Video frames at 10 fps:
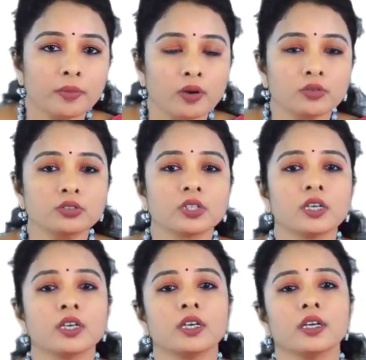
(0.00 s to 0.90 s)
pouch.
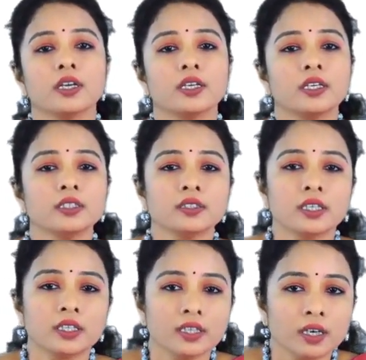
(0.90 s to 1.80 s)
It is
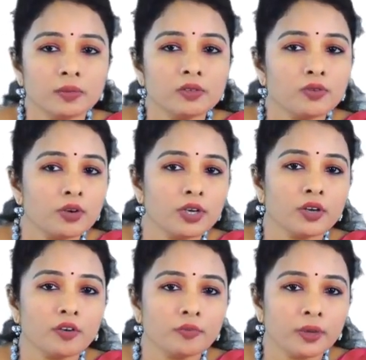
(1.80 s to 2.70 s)
a double
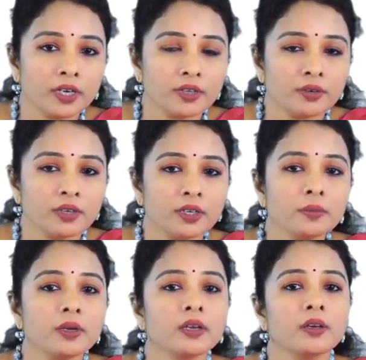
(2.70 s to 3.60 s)
folding of
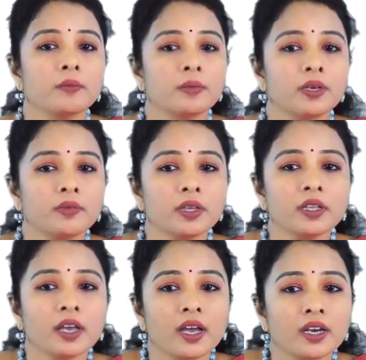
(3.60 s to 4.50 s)
peritoneum between
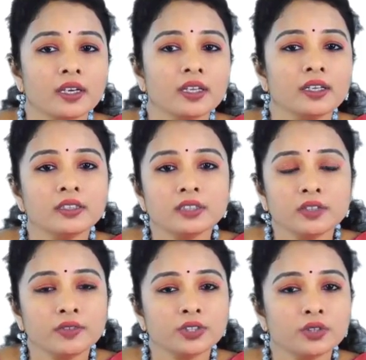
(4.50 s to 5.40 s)
the anterior
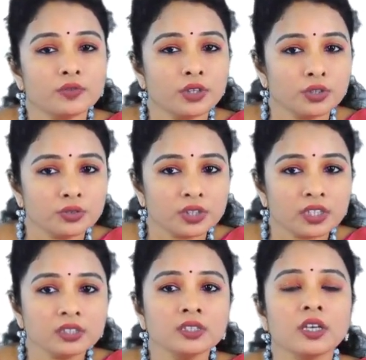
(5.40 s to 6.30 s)
surface of the
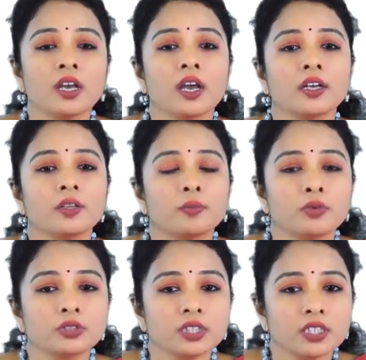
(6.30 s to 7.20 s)
uterus and the
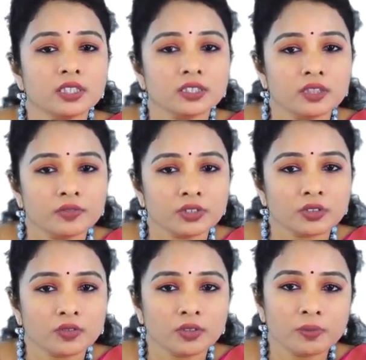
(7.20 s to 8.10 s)
posterior surface
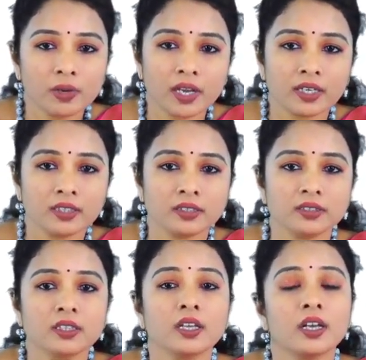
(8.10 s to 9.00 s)
of the bladder.
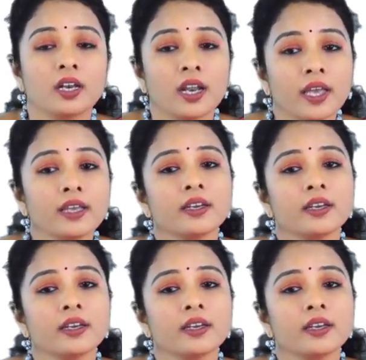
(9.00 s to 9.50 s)
Like